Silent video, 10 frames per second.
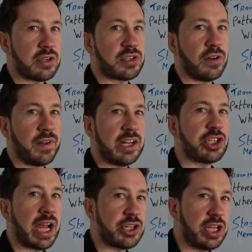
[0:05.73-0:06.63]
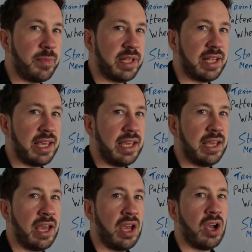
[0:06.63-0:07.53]
So stuff like
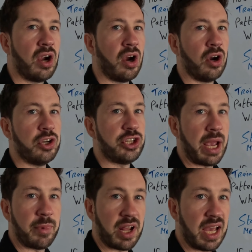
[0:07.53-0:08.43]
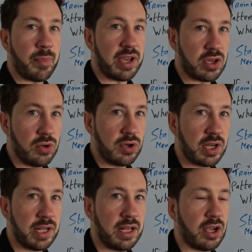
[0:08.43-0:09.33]
ChatGPT or Gemini by
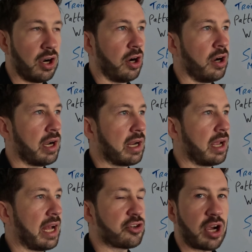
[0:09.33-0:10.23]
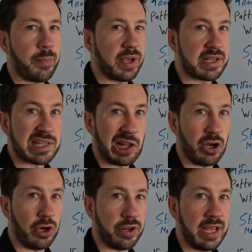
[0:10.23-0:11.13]
Google or Anthropic's
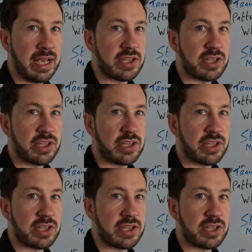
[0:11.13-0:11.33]
Claude.